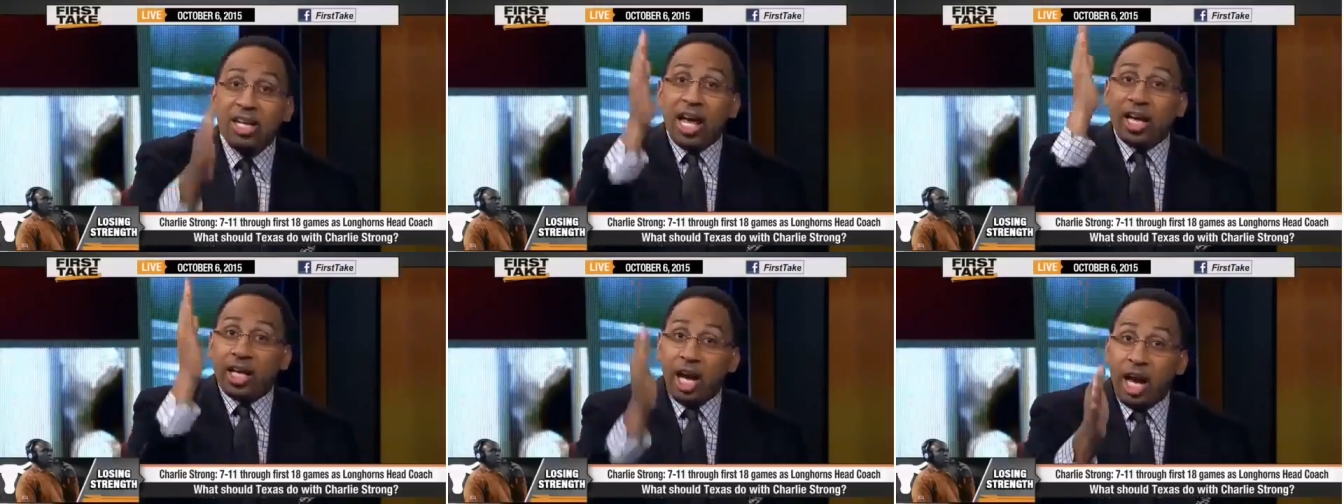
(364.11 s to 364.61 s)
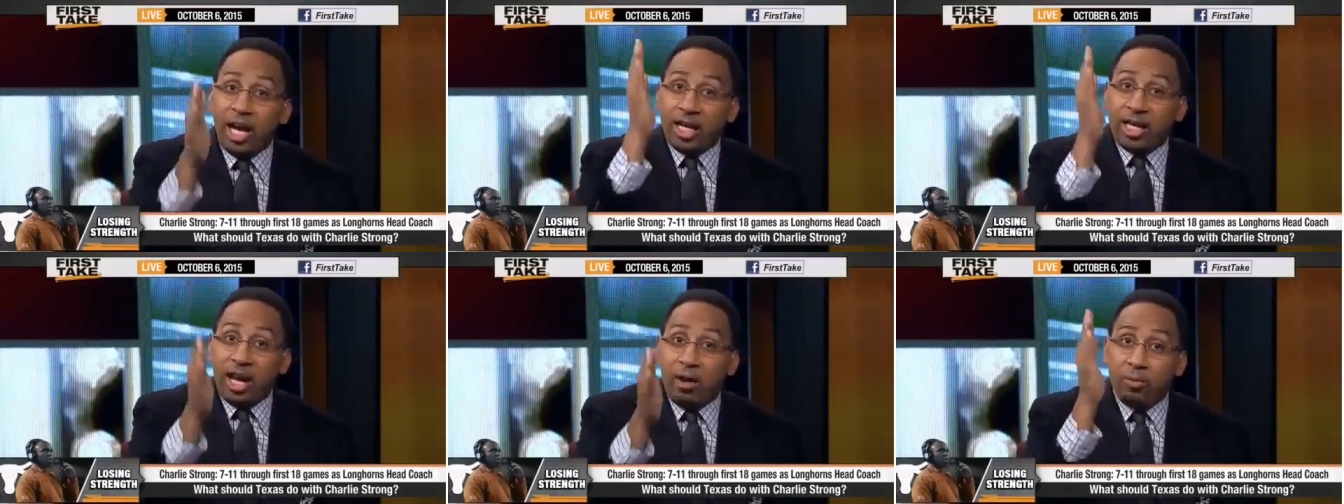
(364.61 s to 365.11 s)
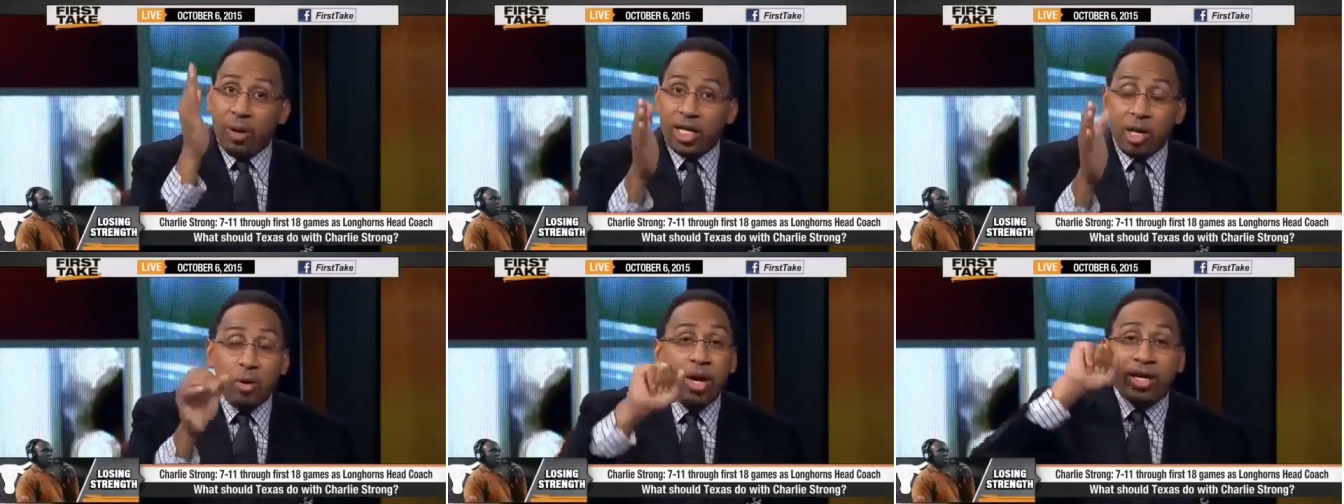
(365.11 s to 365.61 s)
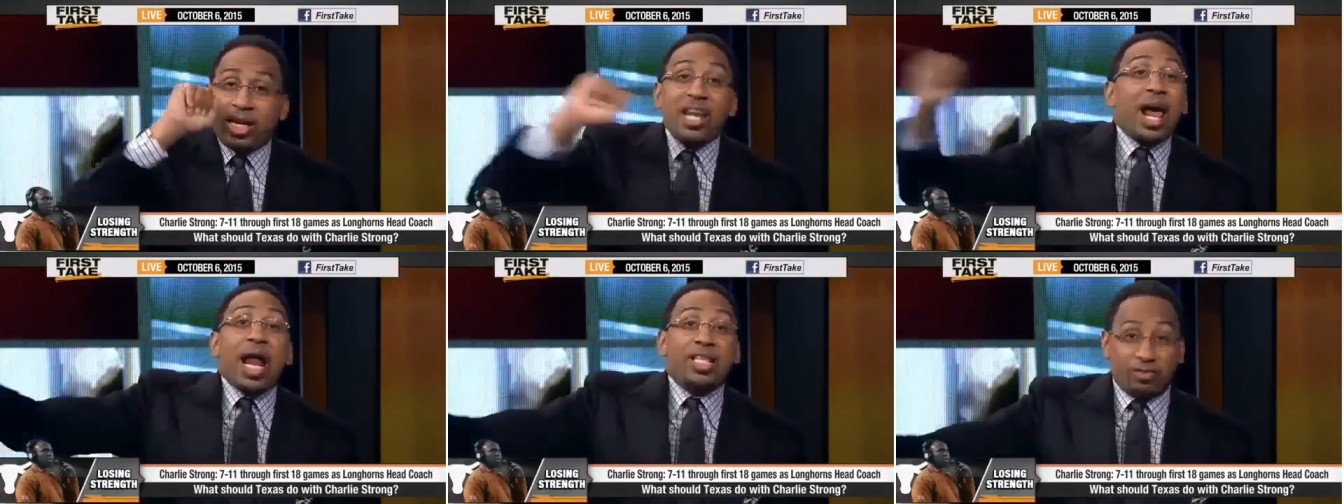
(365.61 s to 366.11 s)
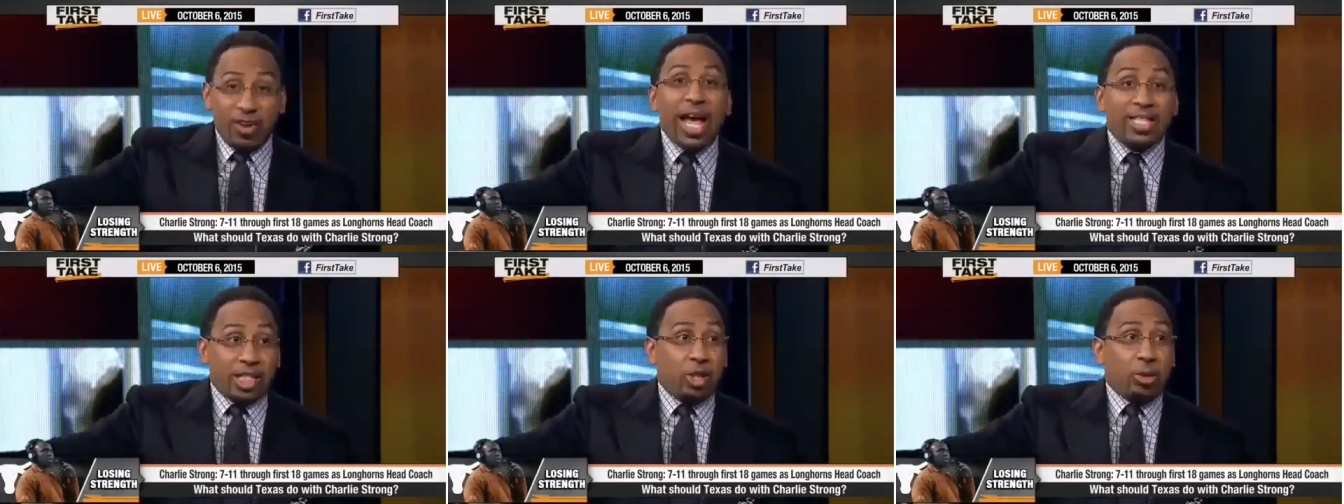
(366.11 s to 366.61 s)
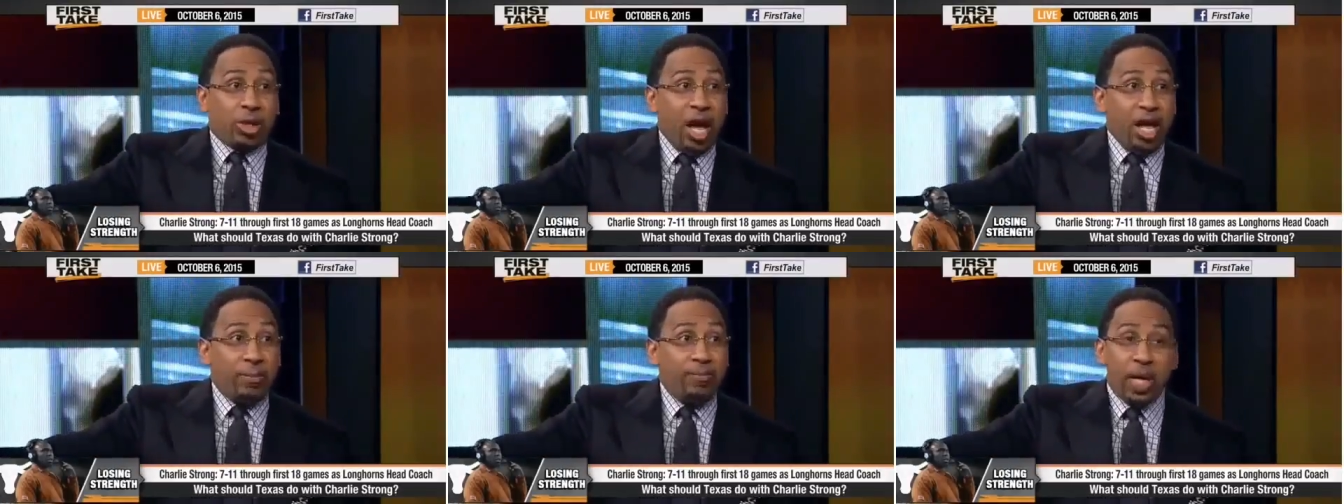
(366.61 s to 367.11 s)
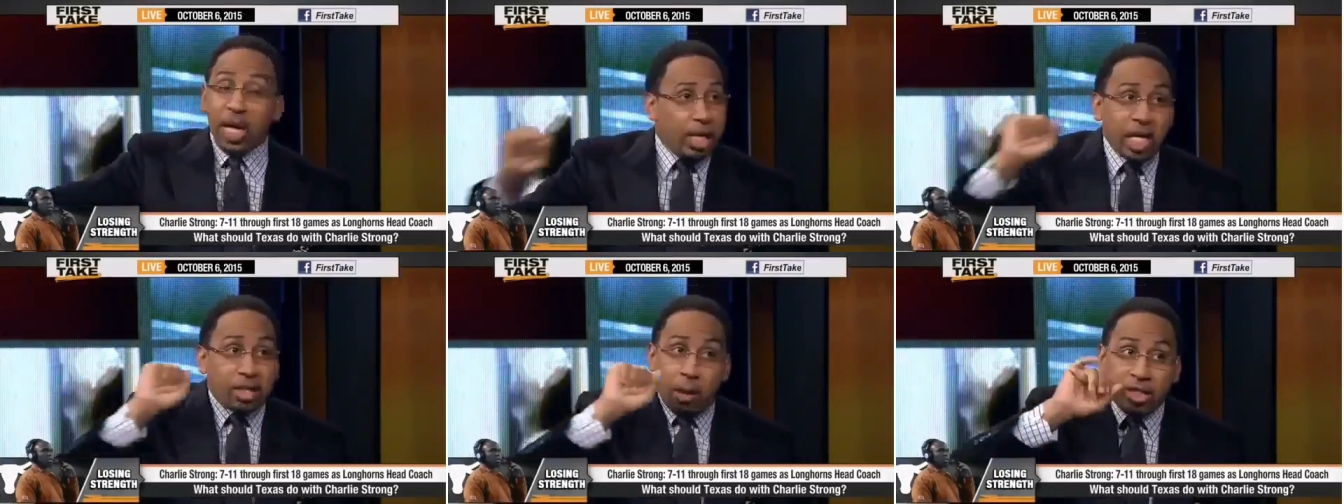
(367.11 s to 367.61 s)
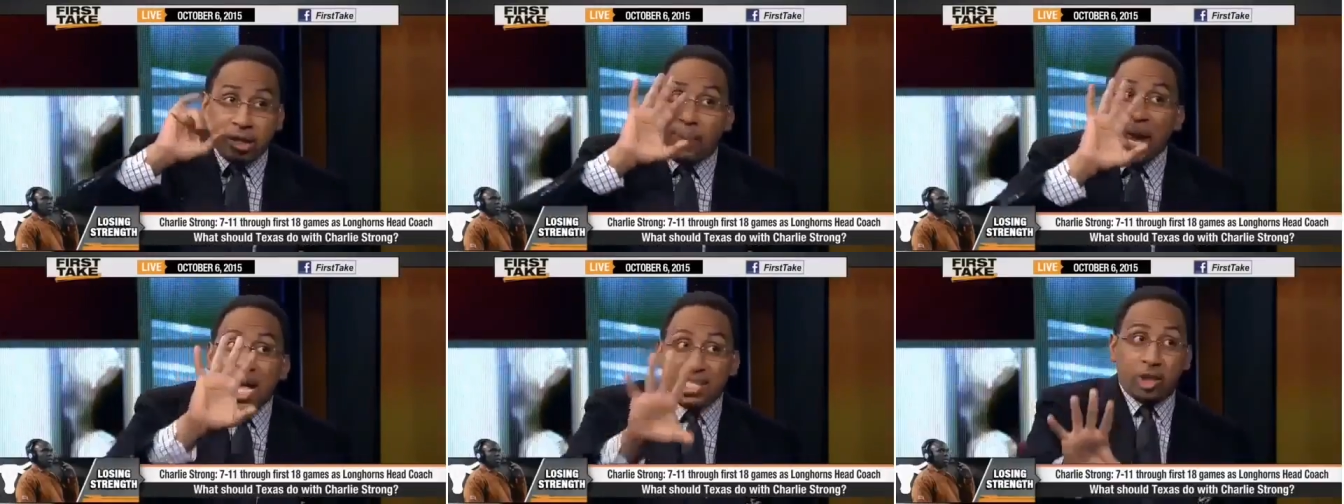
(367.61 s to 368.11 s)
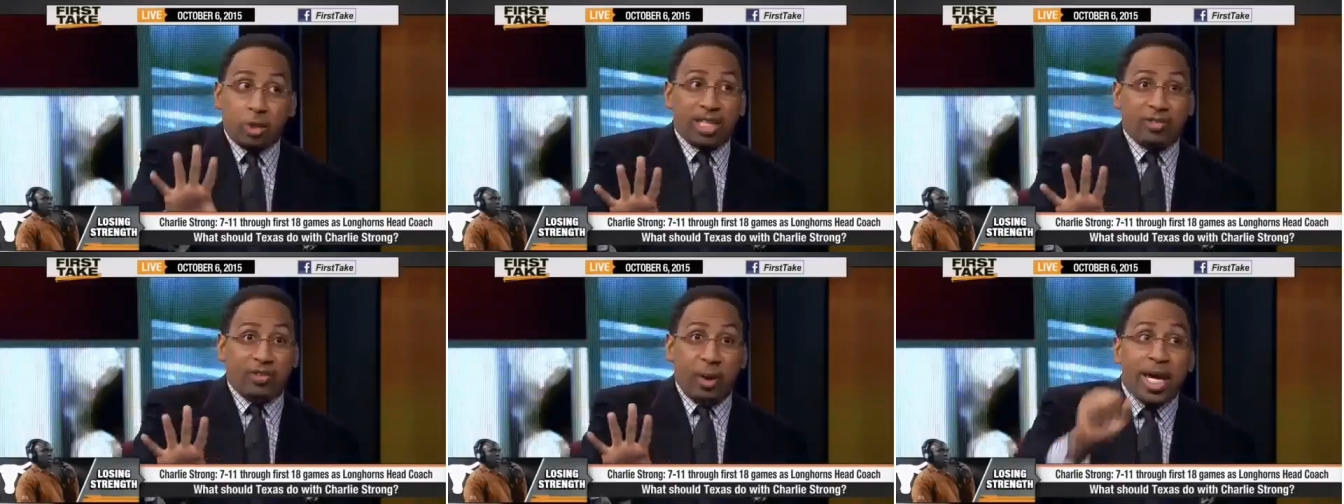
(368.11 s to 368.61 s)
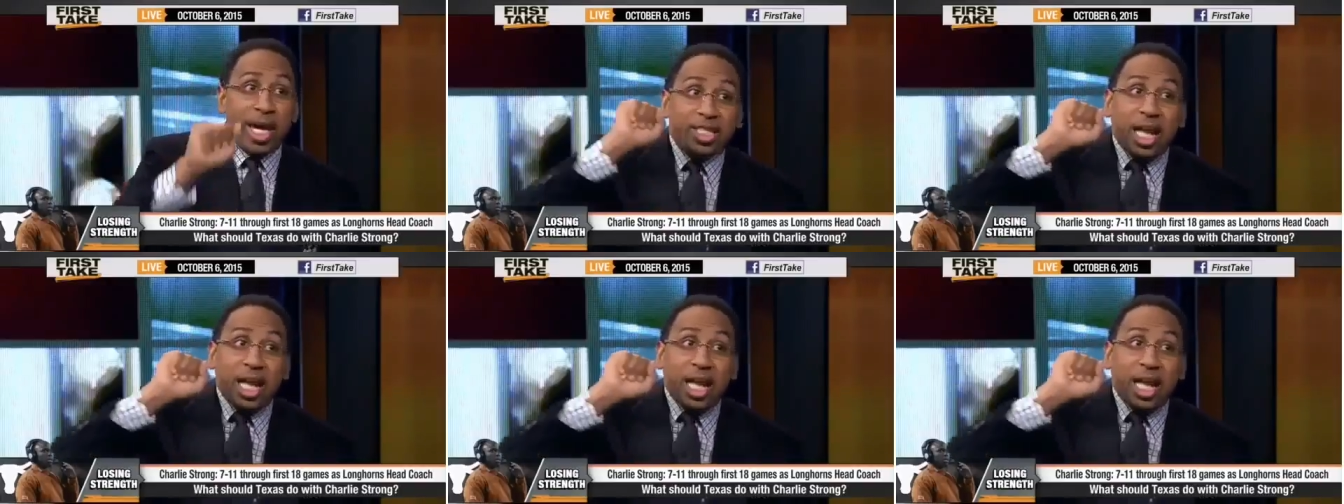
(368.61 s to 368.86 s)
They're going to get rid of you. Get out as fast as you can. It's a bad situation for him.